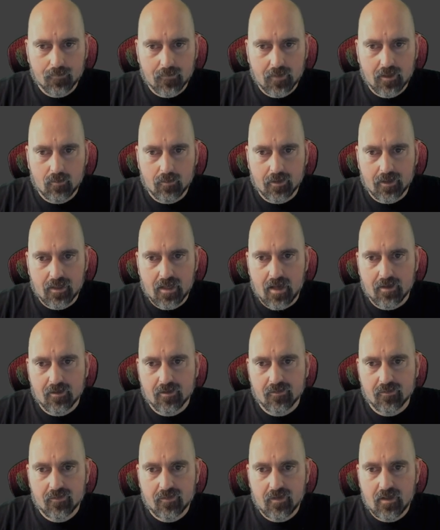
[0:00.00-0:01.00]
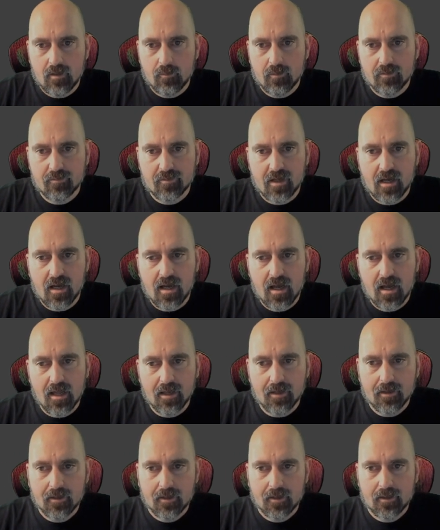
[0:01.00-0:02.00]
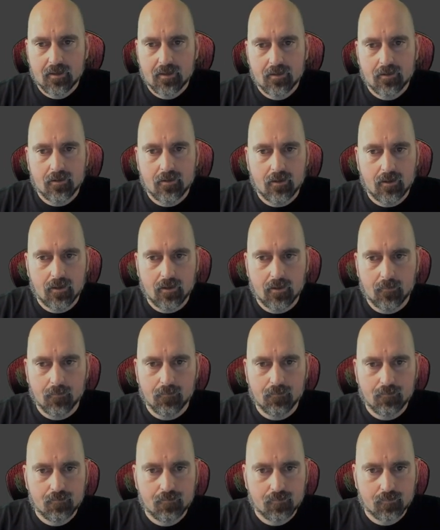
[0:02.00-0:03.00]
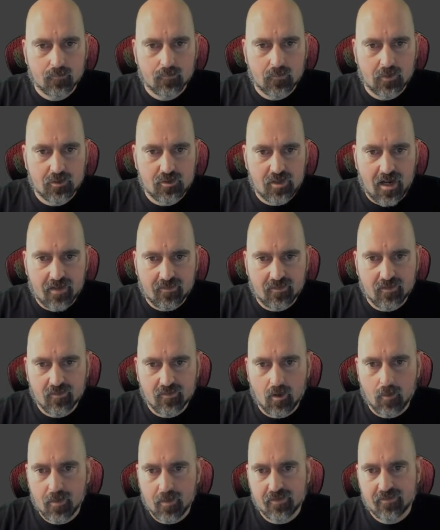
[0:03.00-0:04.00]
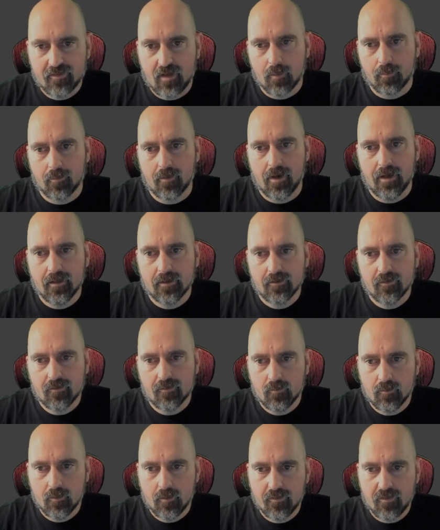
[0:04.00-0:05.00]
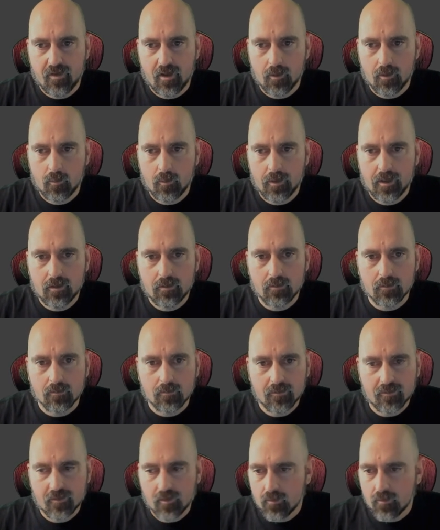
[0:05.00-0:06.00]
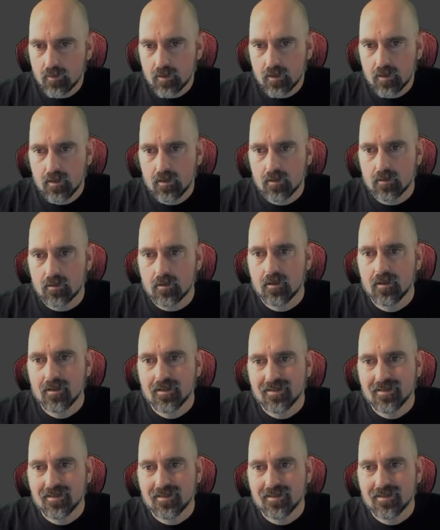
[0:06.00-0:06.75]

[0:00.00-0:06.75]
Anyway, yeah, you can see we've got the chassis all messed up, right? Like, where's the other wheel and what's going on?